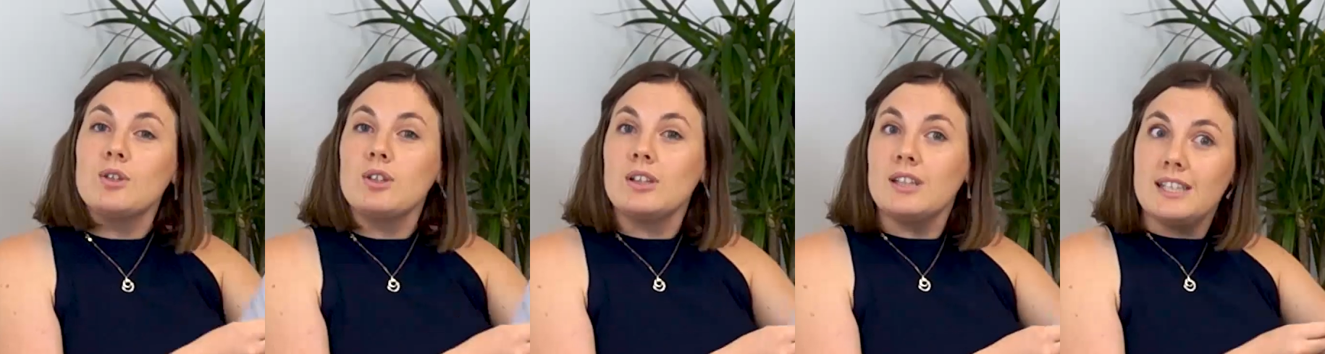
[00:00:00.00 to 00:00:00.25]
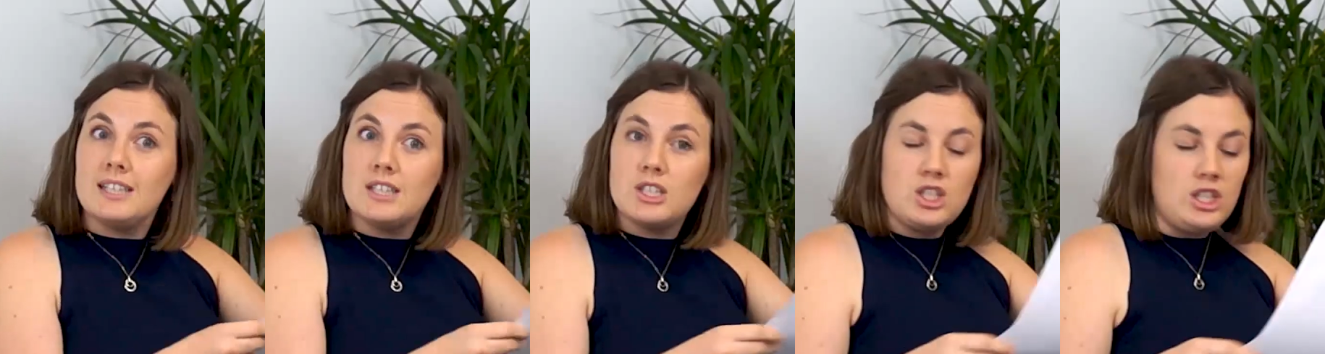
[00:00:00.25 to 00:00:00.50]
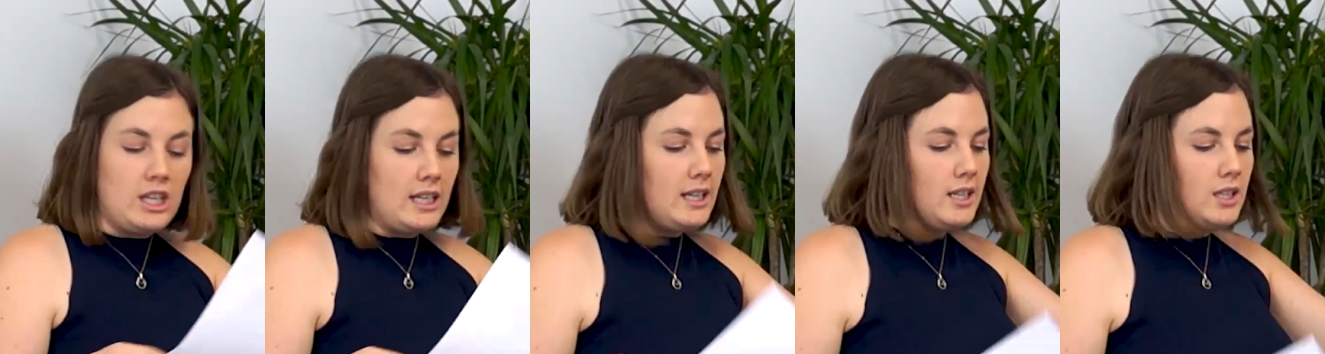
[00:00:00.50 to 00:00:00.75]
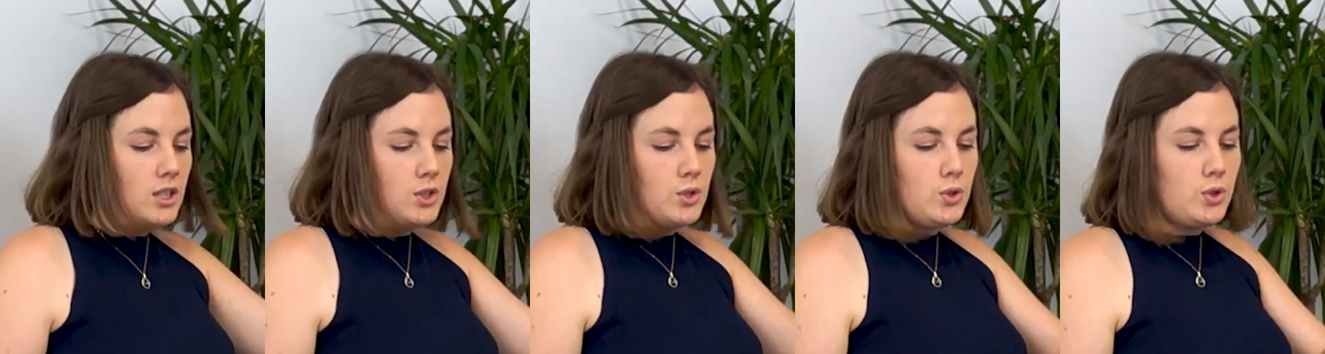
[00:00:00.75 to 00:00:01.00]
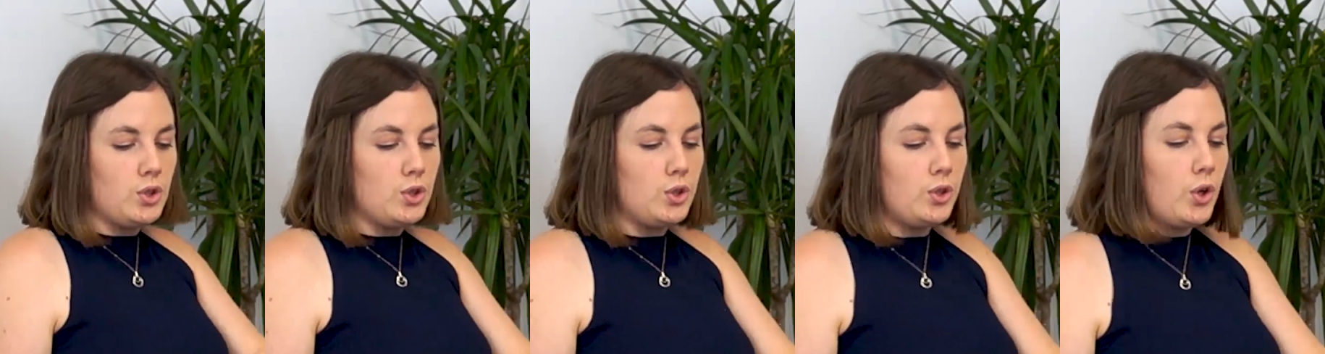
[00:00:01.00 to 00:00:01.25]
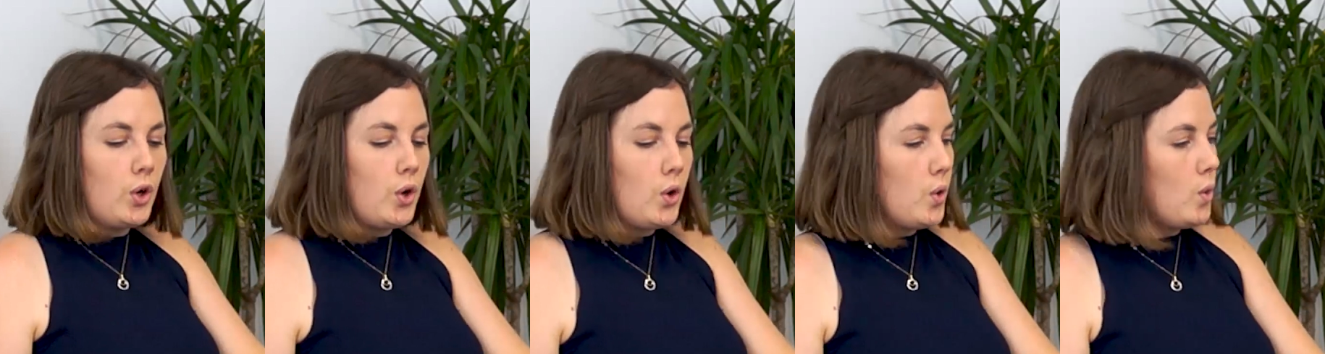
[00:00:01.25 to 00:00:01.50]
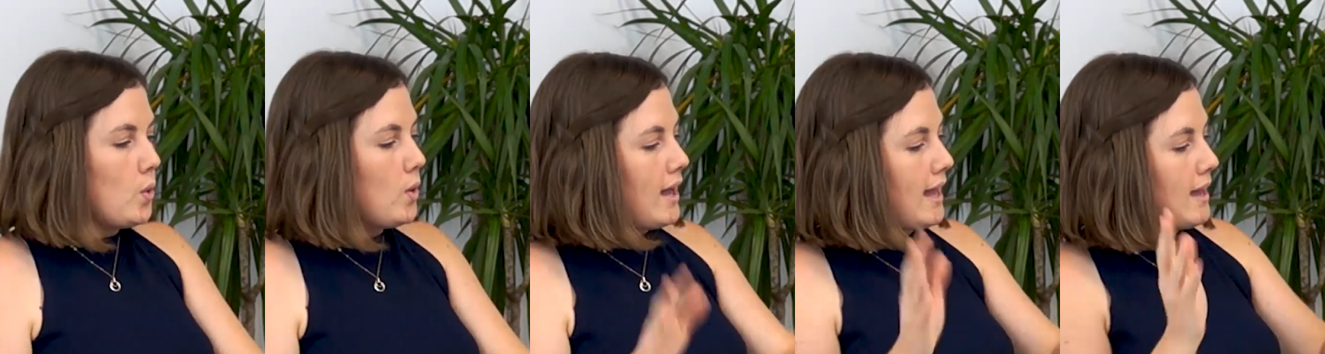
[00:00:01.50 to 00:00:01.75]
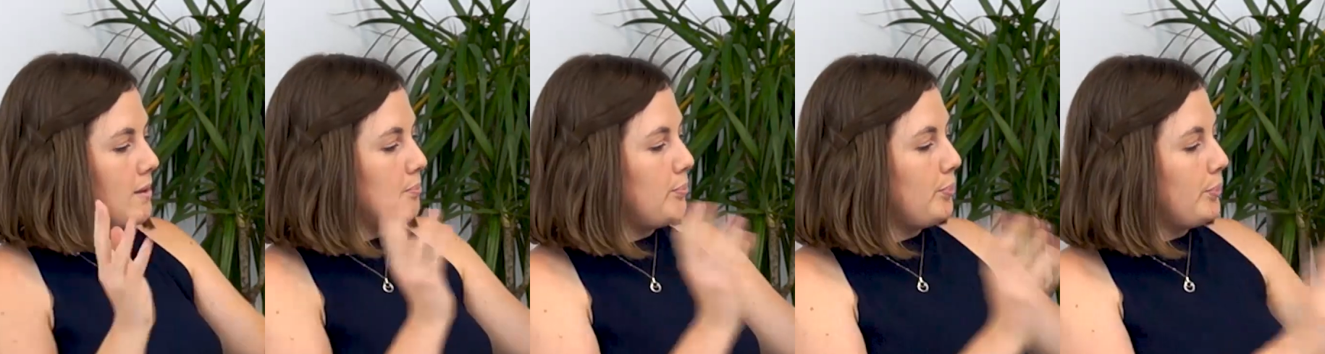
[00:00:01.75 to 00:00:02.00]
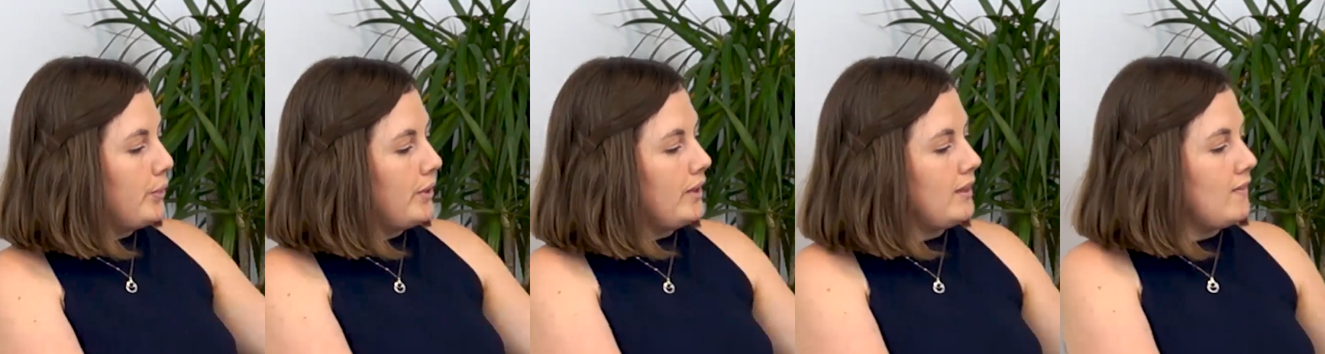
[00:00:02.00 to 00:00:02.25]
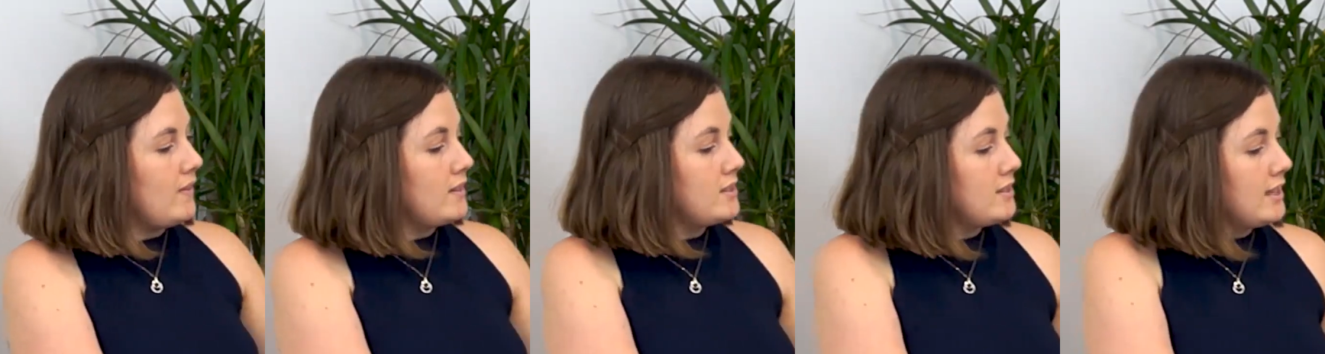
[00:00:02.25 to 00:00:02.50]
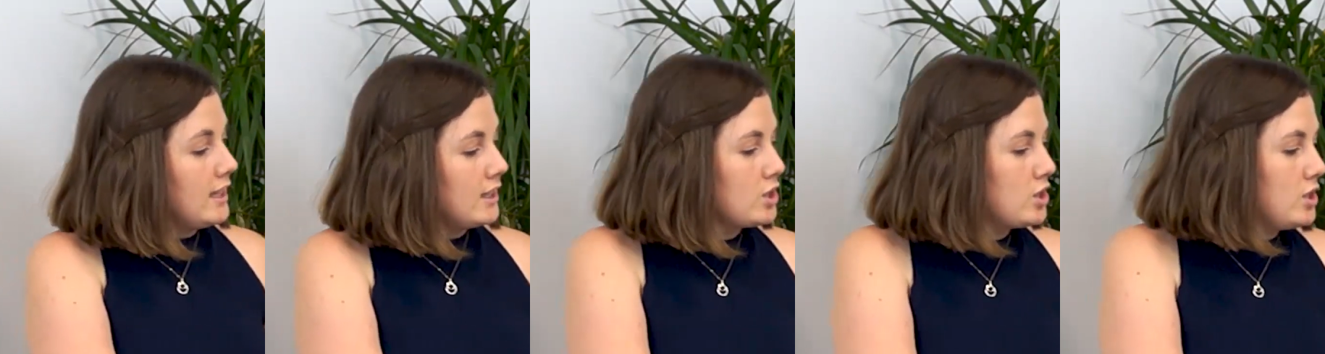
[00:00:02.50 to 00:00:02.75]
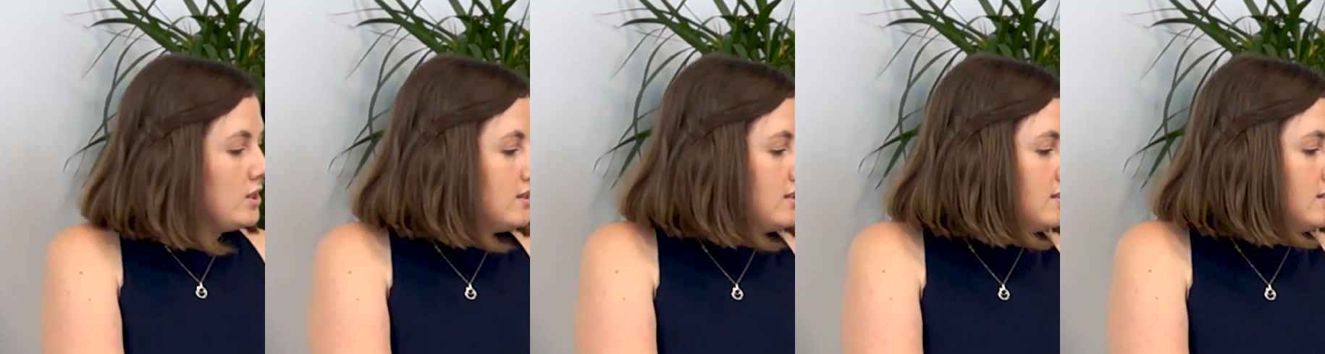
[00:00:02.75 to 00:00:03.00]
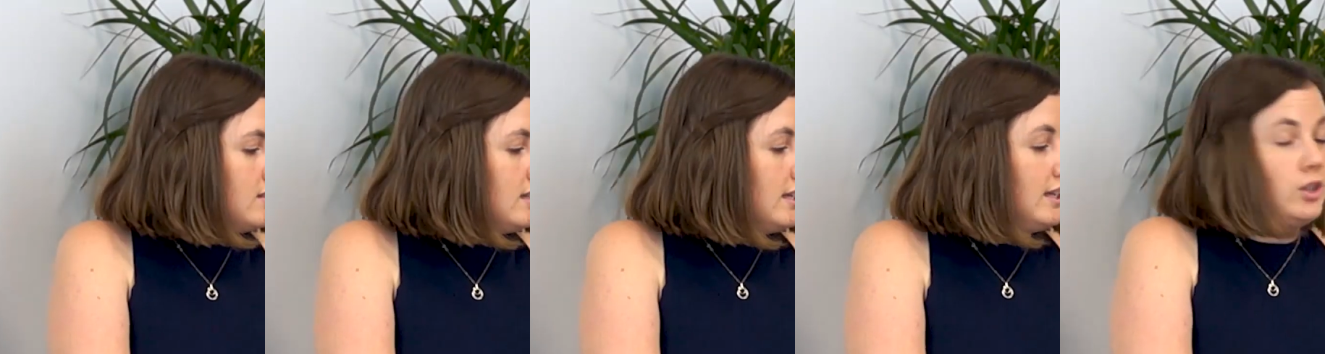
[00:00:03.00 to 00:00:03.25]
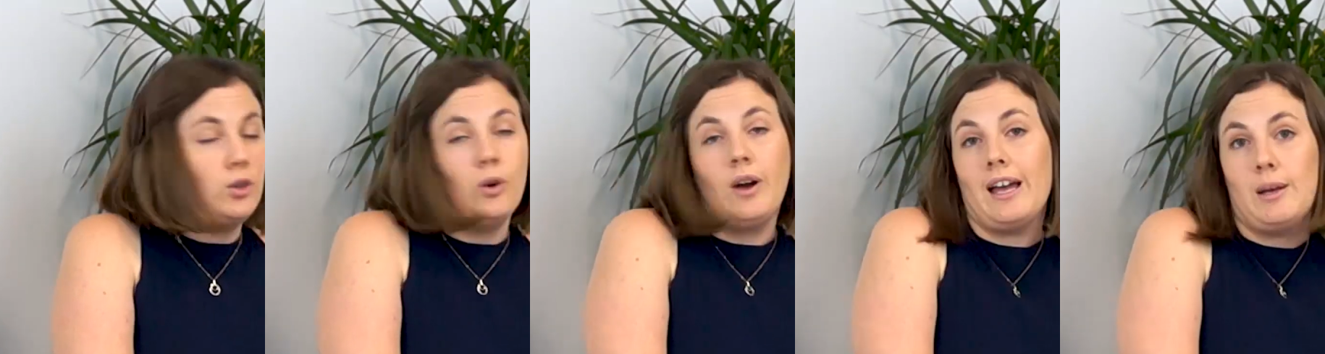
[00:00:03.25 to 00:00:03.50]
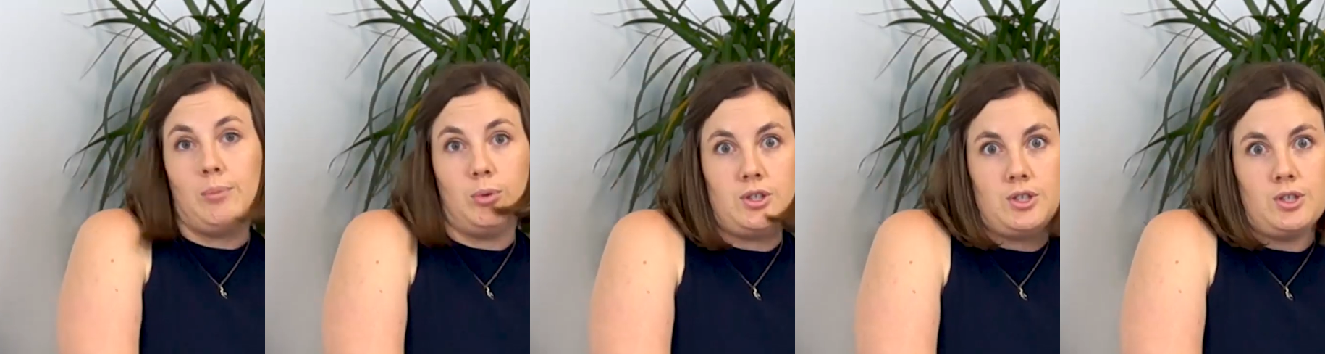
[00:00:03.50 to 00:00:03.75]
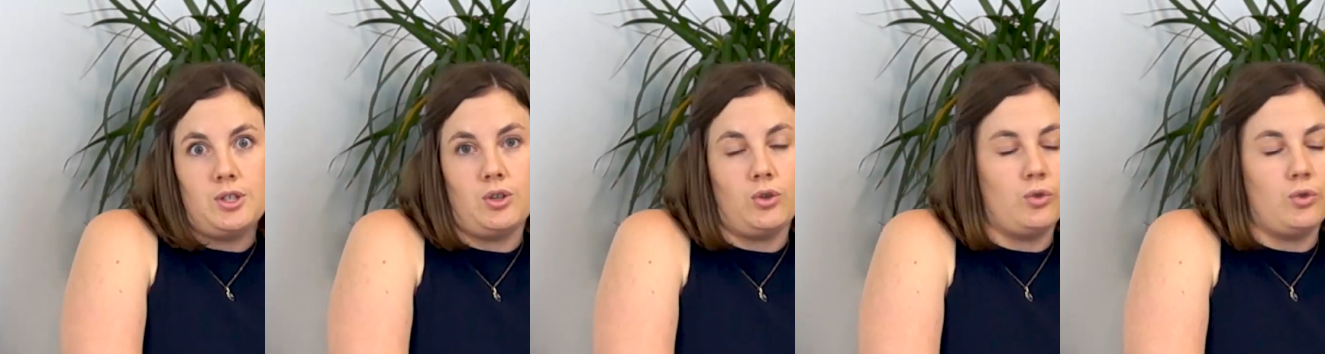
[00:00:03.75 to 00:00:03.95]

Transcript: your lead sheet, you can go and put in the sections in your Ableton